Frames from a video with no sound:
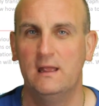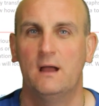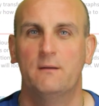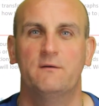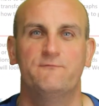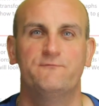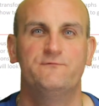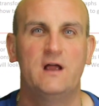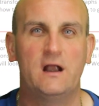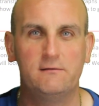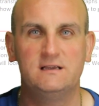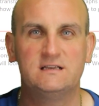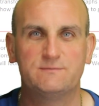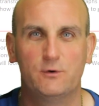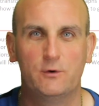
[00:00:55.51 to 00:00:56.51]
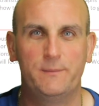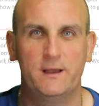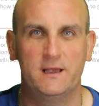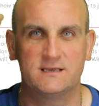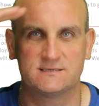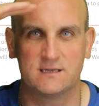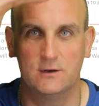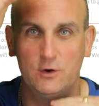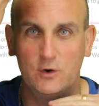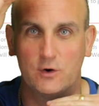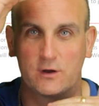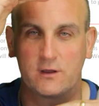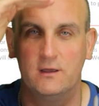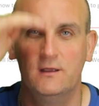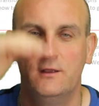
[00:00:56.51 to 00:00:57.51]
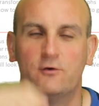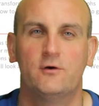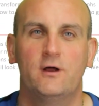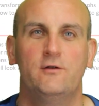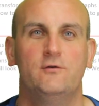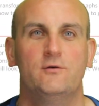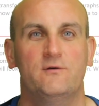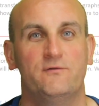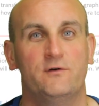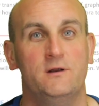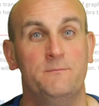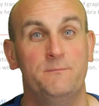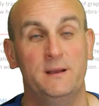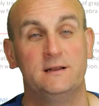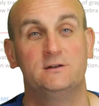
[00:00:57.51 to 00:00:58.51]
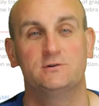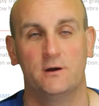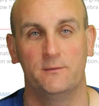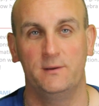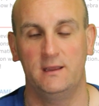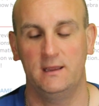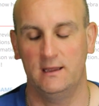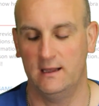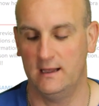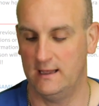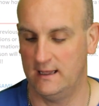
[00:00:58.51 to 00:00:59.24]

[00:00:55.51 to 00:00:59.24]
I'm a very small person. Look, trying to do a very big job here.